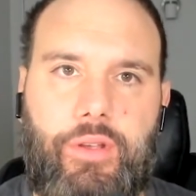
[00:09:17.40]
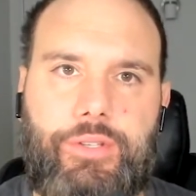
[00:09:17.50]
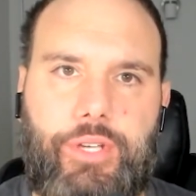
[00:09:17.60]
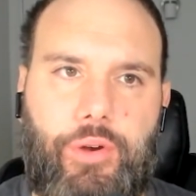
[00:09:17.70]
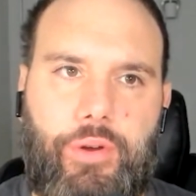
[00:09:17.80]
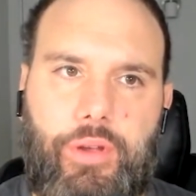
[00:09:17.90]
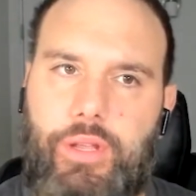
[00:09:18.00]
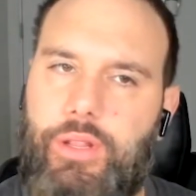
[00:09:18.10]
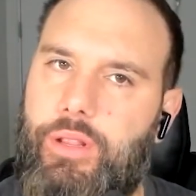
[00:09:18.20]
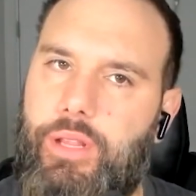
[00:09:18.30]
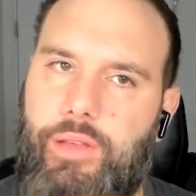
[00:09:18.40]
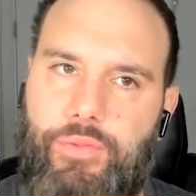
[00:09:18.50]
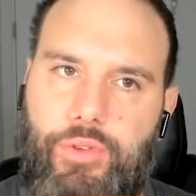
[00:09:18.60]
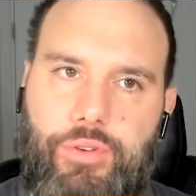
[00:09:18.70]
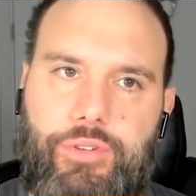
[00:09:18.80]
So
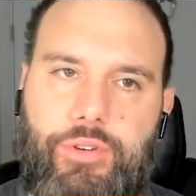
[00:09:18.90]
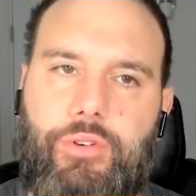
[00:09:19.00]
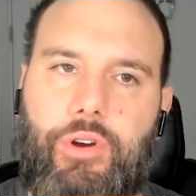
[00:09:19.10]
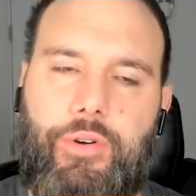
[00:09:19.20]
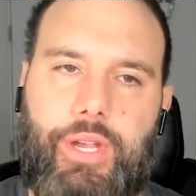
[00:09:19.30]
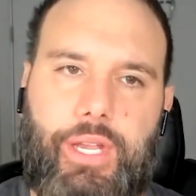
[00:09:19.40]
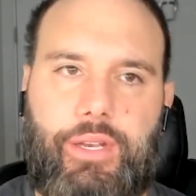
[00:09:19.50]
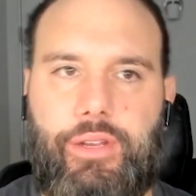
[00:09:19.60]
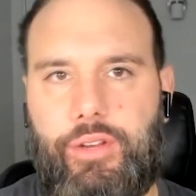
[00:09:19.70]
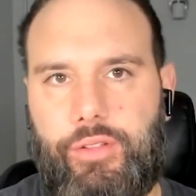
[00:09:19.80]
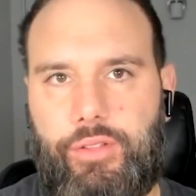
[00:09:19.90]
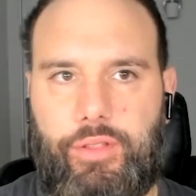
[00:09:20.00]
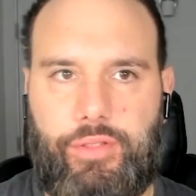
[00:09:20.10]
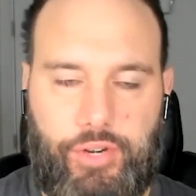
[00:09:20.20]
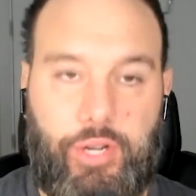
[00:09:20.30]
if those are growing,
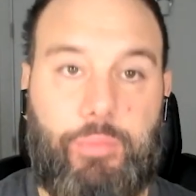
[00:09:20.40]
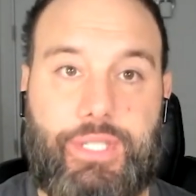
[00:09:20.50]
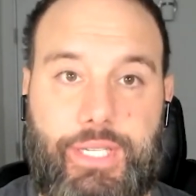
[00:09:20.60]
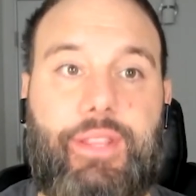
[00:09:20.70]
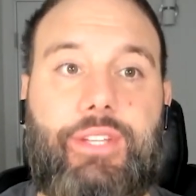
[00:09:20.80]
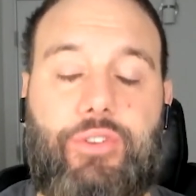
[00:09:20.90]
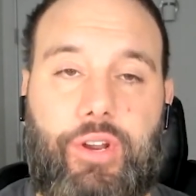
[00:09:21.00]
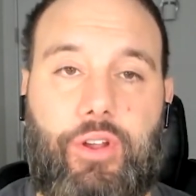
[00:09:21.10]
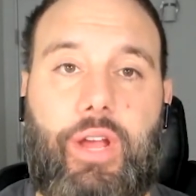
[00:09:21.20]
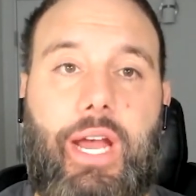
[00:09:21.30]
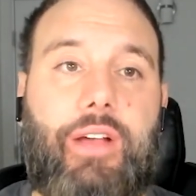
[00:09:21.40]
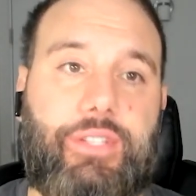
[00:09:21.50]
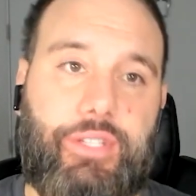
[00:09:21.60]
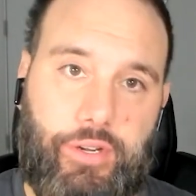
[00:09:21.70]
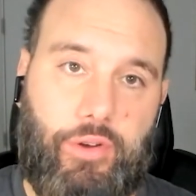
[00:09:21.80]
the 30% that's going to go to
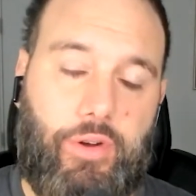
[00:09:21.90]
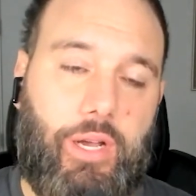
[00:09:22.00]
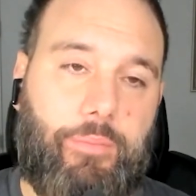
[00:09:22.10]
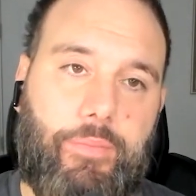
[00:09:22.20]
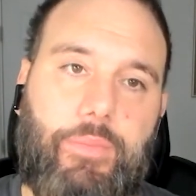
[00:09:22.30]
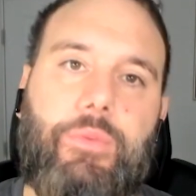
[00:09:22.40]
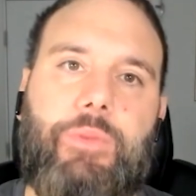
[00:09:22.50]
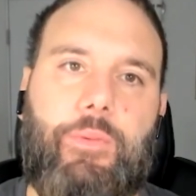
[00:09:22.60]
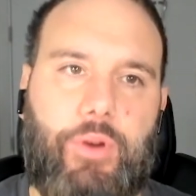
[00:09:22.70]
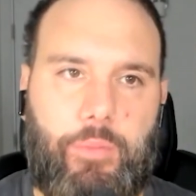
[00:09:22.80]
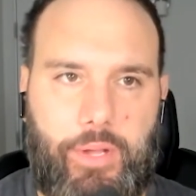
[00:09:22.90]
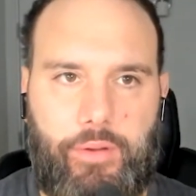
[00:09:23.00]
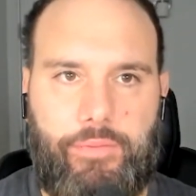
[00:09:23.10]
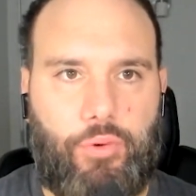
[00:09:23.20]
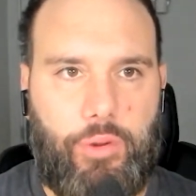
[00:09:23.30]
housing is going to go up. So people are going to be
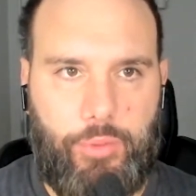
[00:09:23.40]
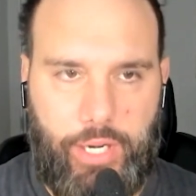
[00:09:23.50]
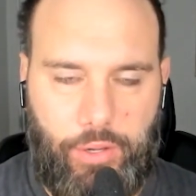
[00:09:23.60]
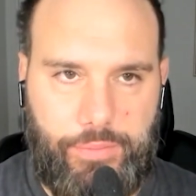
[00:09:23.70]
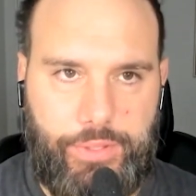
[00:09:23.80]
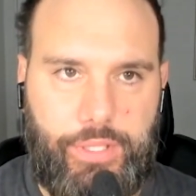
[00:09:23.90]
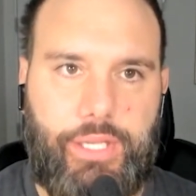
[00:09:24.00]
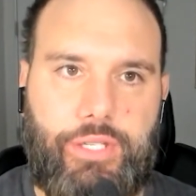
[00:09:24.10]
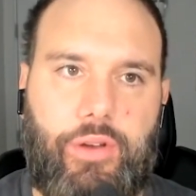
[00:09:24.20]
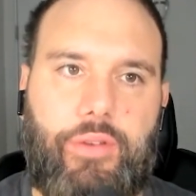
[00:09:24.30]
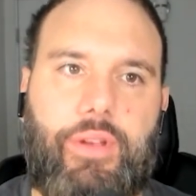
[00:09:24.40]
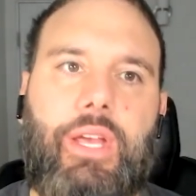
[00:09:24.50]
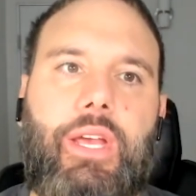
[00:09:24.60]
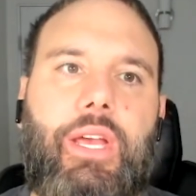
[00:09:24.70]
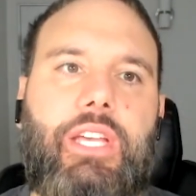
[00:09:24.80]
able to afford more homes. And so
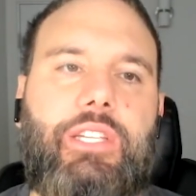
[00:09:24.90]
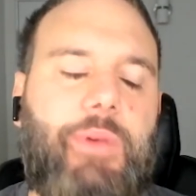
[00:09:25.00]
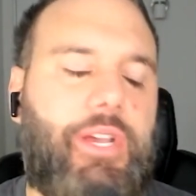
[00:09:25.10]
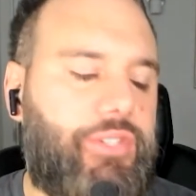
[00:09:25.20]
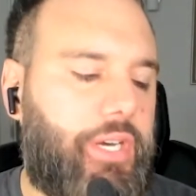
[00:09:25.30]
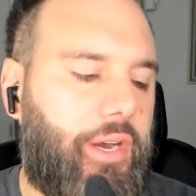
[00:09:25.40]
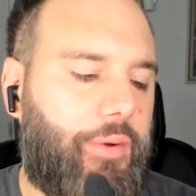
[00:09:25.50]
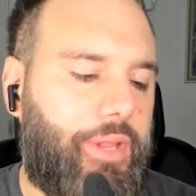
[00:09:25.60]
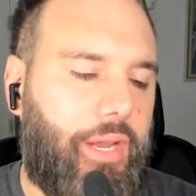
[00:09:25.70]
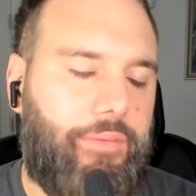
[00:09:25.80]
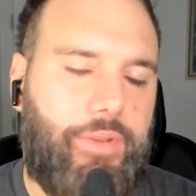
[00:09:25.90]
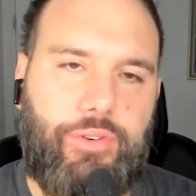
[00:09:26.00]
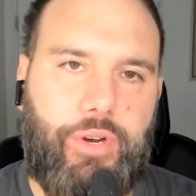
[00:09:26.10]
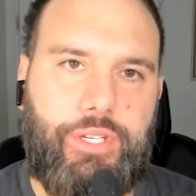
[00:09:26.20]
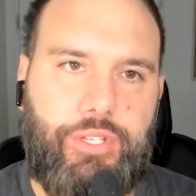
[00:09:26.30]
especially in an area where the
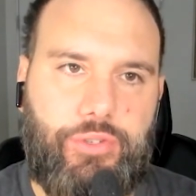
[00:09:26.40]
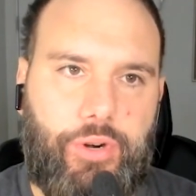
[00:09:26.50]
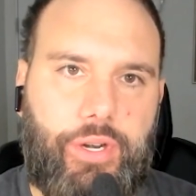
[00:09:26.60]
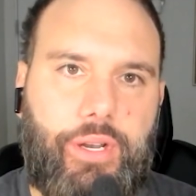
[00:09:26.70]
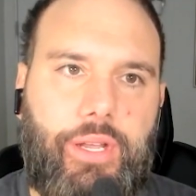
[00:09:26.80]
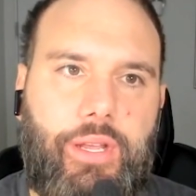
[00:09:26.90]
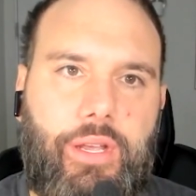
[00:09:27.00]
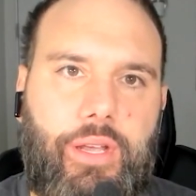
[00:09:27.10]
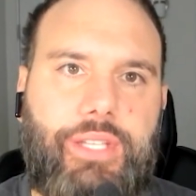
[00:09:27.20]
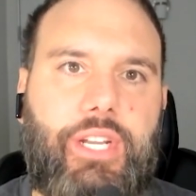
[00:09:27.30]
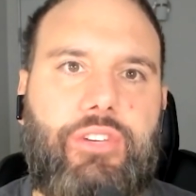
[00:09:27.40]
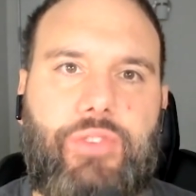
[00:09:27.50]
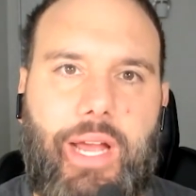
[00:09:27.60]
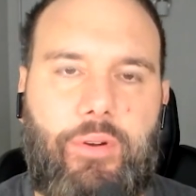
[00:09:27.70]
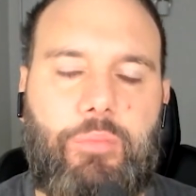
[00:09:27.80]
inventory is short, it's going to
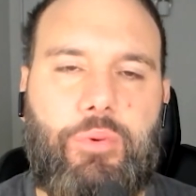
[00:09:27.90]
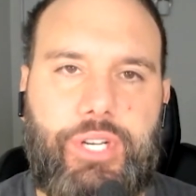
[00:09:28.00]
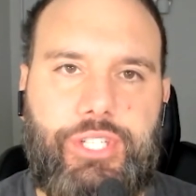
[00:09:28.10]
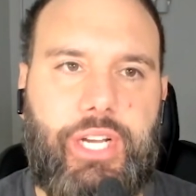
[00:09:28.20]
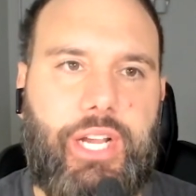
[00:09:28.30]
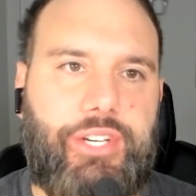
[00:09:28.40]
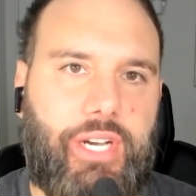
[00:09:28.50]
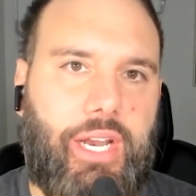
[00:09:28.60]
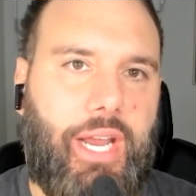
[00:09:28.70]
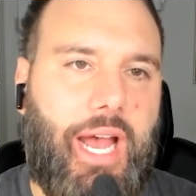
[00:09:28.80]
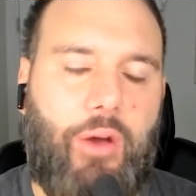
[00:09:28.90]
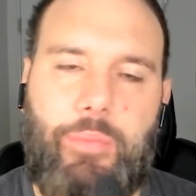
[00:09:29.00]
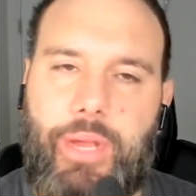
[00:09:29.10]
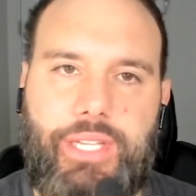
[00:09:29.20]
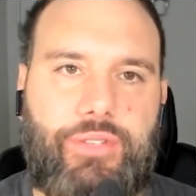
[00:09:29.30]
drive appreciation at an
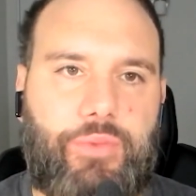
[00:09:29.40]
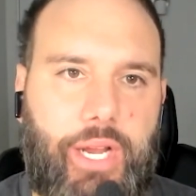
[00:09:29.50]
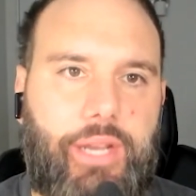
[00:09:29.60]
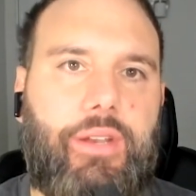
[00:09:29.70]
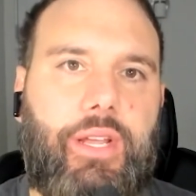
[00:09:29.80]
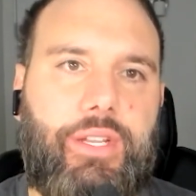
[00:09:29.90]
outpaced rate.